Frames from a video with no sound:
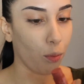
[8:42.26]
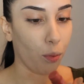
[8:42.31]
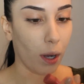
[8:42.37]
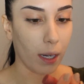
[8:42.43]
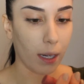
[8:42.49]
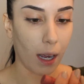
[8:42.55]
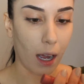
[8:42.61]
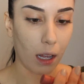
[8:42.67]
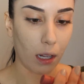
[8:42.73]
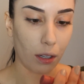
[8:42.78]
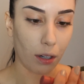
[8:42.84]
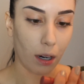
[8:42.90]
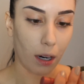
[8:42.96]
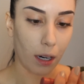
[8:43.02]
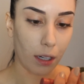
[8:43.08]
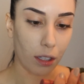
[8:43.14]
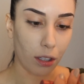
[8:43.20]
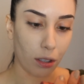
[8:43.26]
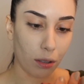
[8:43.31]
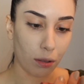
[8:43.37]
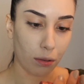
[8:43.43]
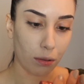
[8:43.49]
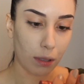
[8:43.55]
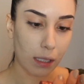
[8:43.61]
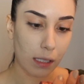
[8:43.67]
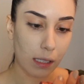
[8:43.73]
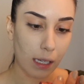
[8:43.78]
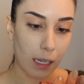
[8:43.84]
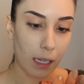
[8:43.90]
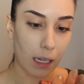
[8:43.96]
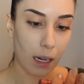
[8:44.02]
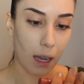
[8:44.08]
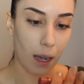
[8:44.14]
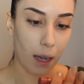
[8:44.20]
What color are you? It's
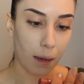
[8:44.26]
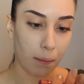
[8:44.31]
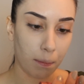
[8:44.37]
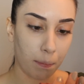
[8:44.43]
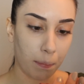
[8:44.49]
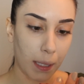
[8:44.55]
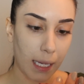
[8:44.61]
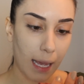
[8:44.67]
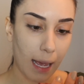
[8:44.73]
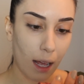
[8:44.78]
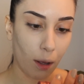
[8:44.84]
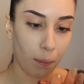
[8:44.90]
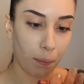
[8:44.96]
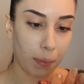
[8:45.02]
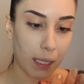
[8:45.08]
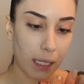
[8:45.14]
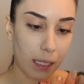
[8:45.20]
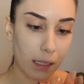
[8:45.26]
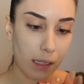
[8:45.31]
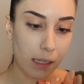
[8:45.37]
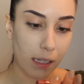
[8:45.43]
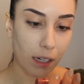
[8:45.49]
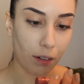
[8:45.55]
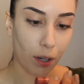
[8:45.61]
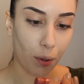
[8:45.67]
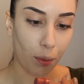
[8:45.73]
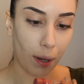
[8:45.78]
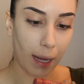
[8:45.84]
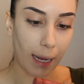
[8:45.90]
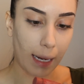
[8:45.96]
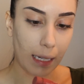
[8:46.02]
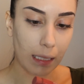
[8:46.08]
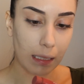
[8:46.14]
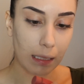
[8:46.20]
in
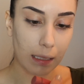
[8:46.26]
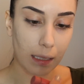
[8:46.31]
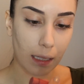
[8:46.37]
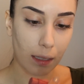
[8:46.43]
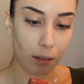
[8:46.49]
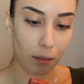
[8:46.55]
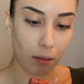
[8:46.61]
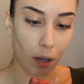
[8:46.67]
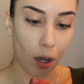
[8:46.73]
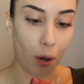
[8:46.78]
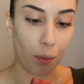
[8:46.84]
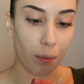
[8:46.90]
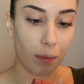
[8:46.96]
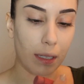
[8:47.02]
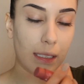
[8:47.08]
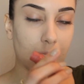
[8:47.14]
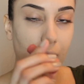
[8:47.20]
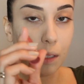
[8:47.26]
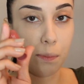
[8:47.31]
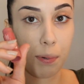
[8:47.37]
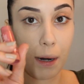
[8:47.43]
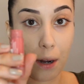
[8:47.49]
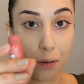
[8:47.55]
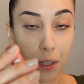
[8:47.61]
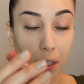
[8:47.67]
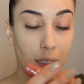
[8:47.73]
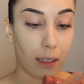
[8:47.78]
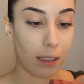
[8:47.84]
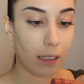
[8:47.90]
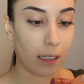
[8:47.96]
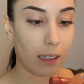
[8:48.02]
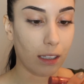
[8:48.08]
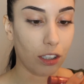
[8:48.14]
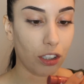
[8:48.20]
BLB08. Oh, it says Brownie.
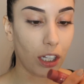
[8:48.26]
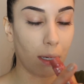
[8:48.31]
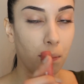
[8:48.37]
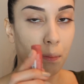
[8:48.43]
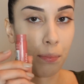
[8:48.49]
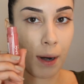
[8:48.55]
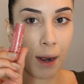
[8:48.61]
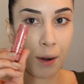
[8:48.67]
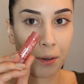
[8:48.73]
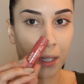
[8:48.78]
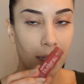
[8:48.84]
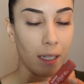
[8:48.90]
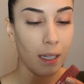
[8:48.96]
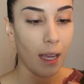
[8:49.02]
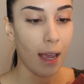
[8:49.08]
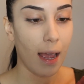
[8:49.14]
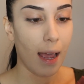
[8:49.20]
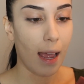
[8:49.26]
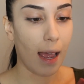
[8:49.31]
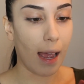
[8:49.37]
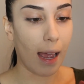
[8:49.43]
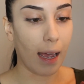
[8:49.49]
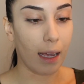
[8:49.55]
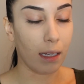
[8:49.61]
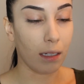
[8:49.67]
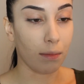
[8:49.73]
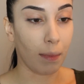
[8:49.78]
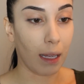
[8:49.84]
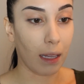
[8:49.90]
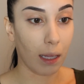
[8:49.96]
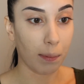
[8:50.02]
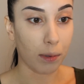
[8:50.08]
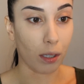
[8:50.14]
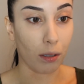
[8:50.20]
It's in the shade Brownie. And
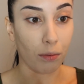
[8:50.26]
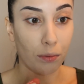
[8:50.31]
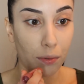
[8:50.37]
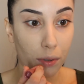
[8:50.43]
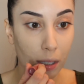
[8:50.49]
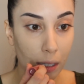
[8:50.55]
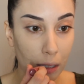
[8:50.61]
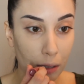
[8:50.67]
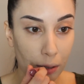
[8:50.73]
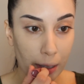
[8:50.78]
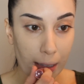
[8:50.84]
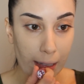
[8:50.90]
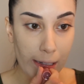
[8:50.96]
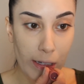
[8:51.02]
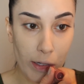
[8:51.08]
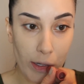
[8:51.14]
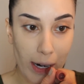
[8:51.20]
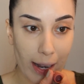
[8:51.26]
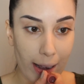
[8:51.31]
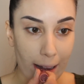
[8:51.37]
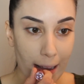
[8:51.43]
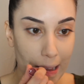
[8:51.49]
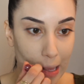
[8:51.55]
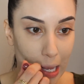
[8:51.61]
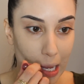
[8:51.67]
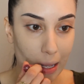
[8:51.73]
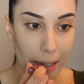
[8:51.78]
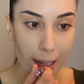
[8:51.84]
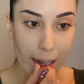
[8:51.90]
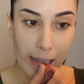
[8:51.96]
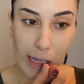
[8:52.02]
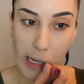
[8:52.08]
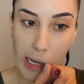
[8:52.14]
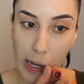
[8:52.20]
my lips are really, really dry lately.